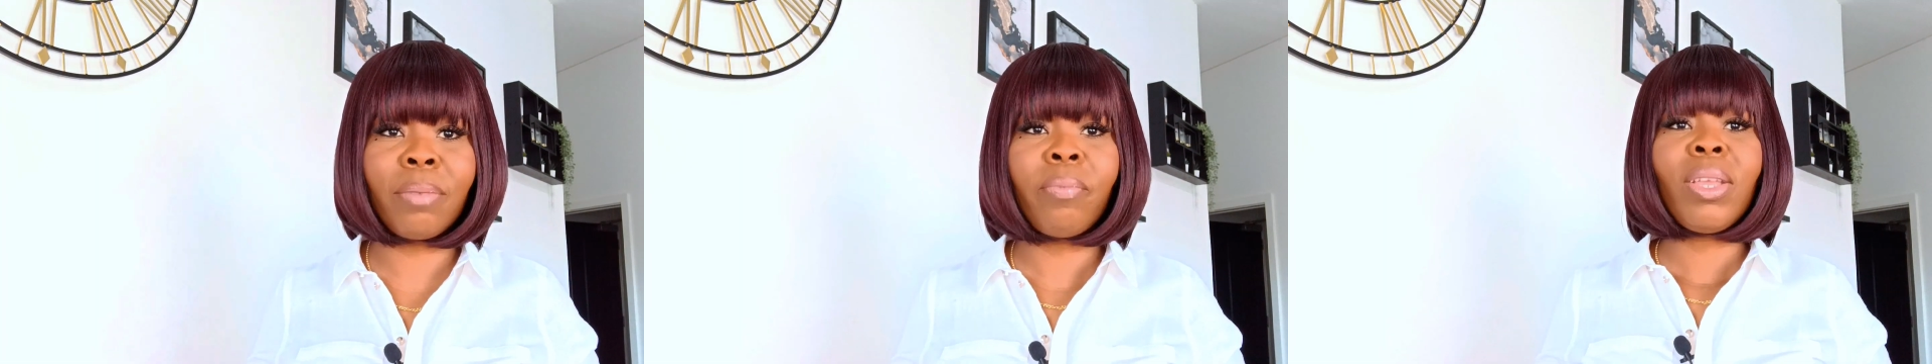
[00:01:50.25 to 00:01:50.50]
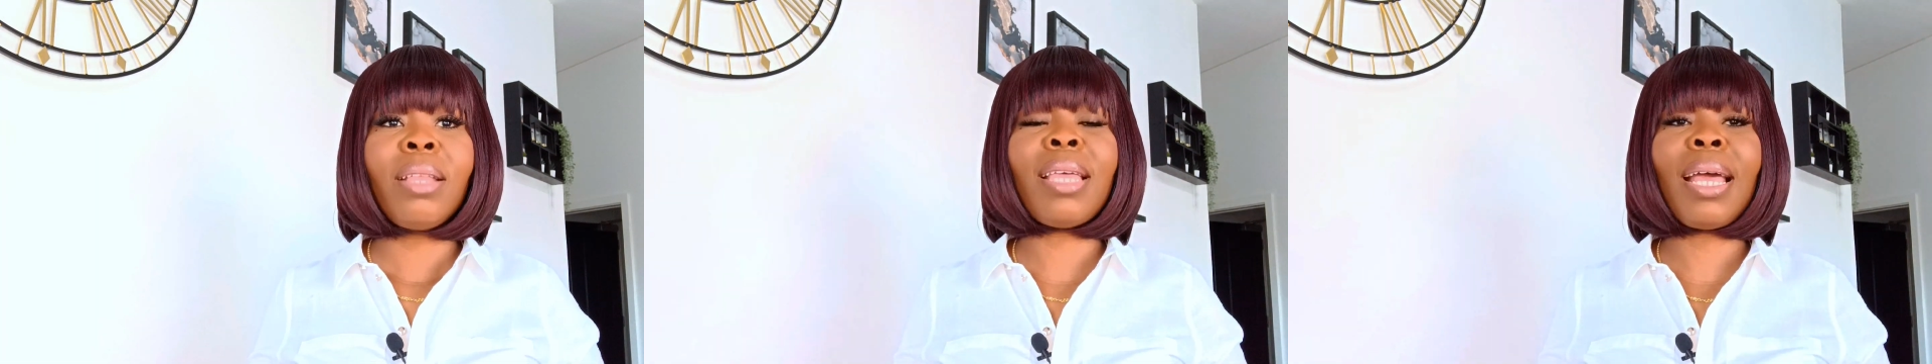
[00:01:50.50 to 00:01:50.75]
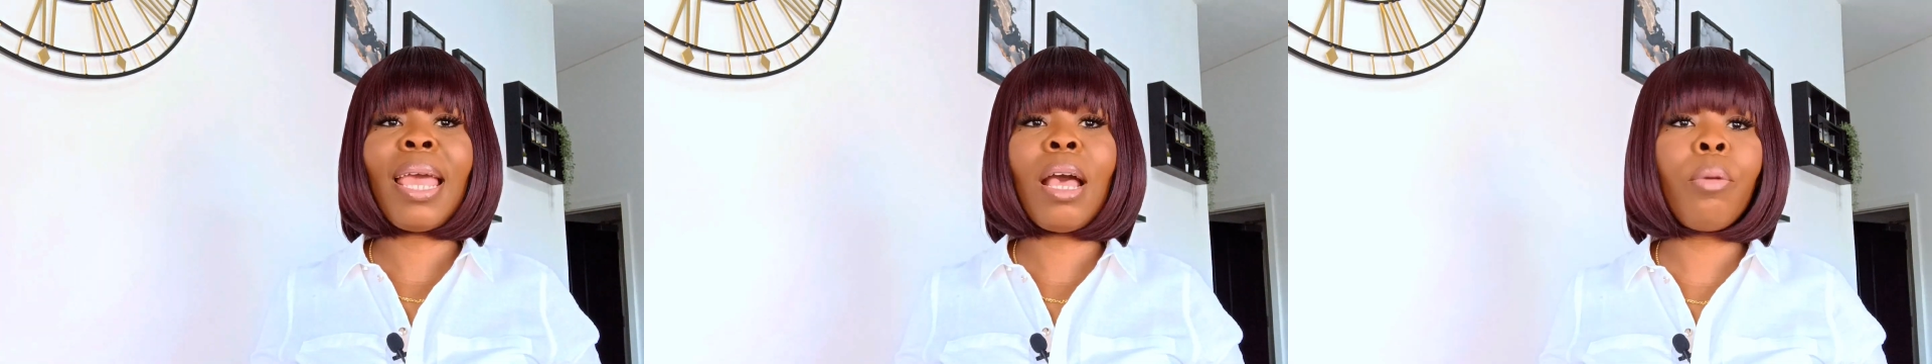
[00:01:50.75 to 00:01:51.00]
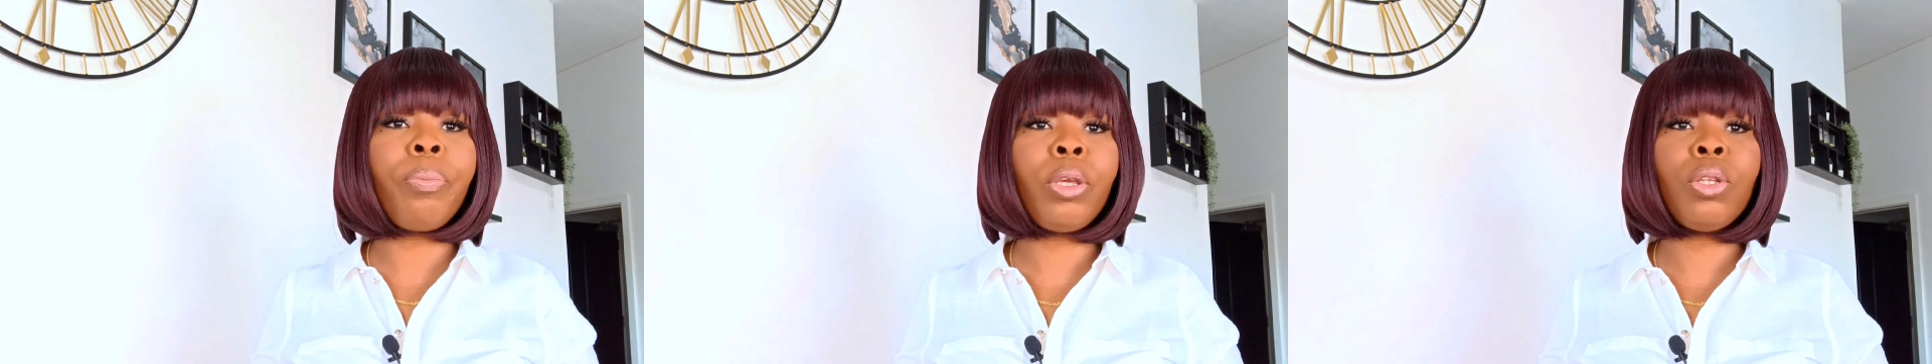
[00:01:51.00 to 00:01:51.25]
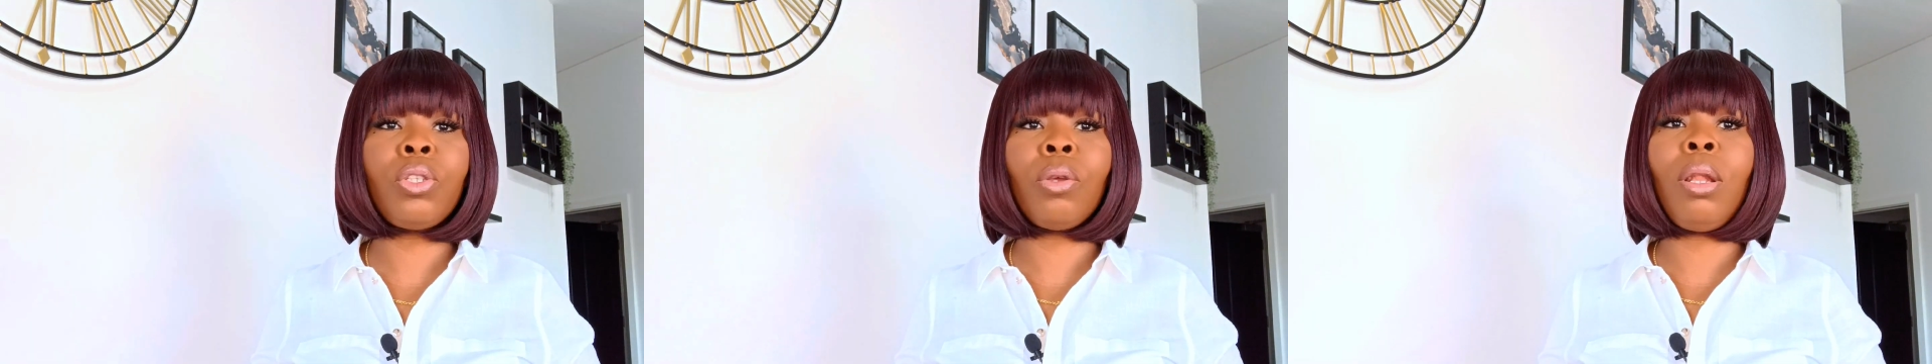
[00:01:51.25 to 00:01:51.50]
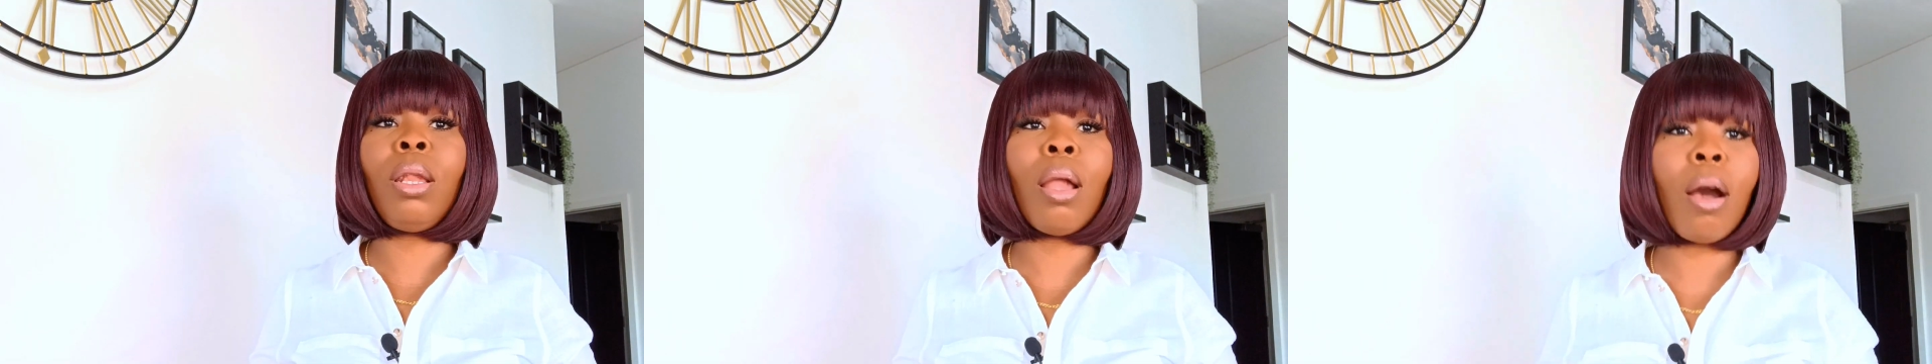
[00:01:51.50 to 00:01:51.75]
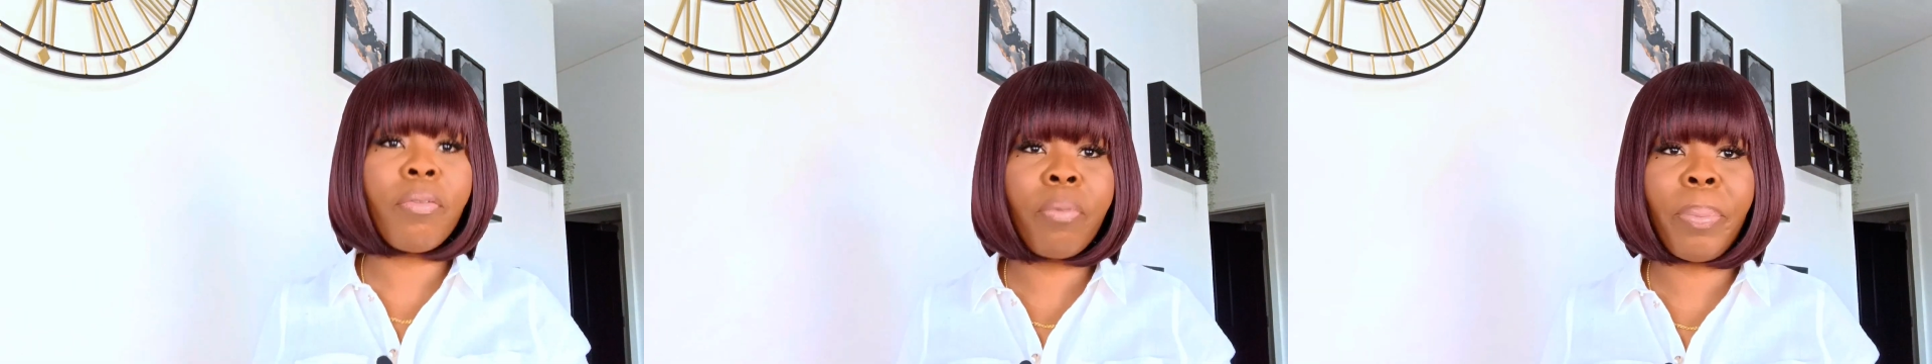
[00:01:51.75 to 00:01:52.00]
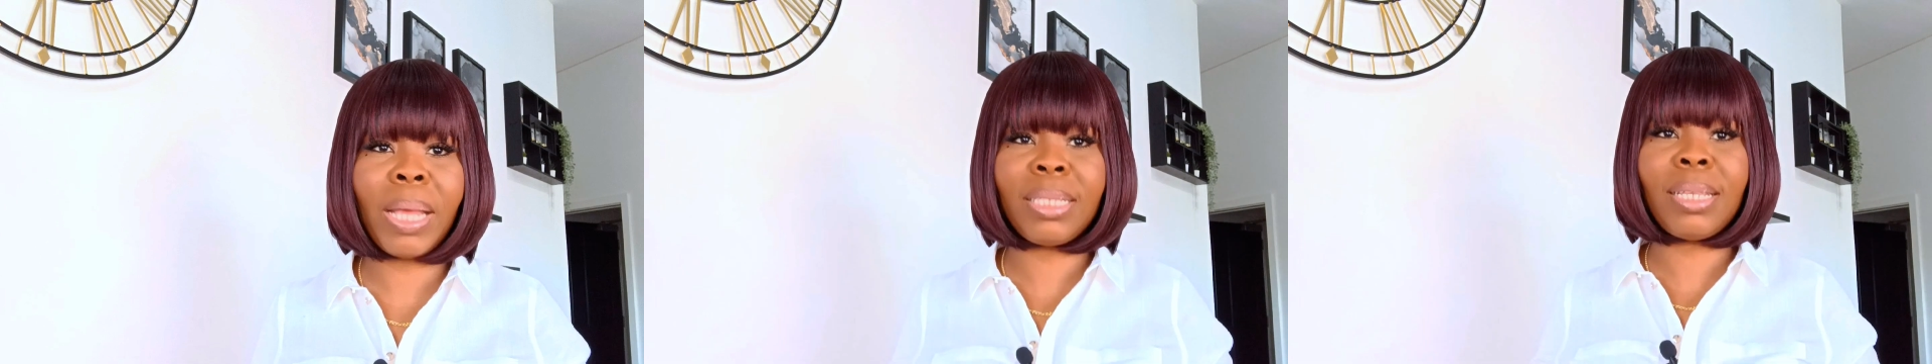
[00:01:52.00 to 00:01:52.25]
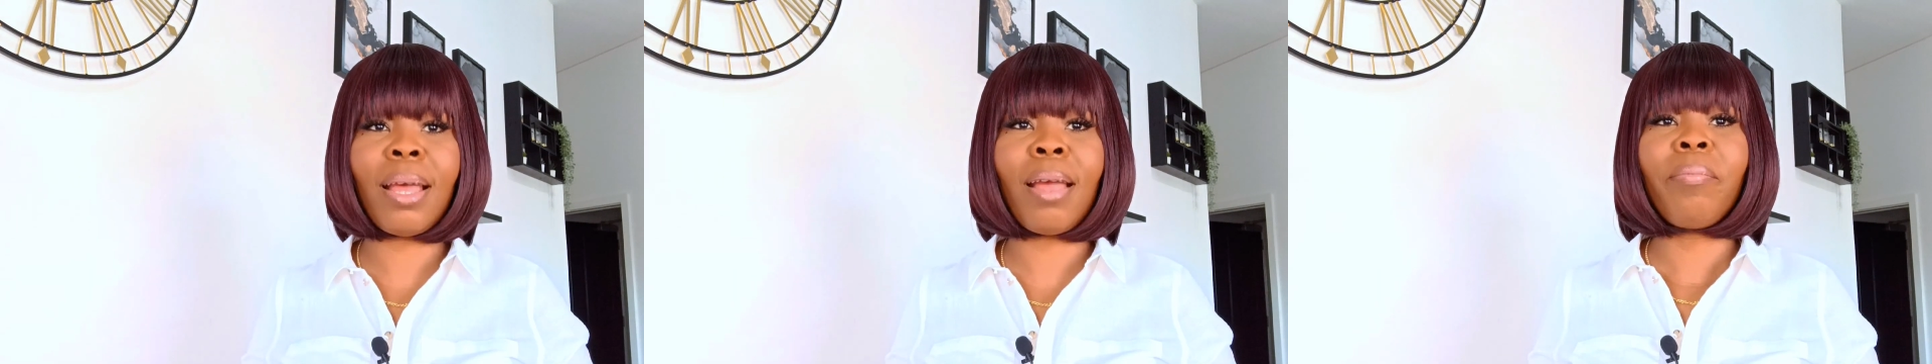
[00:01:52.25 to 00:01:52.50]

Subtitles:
that help you to love better,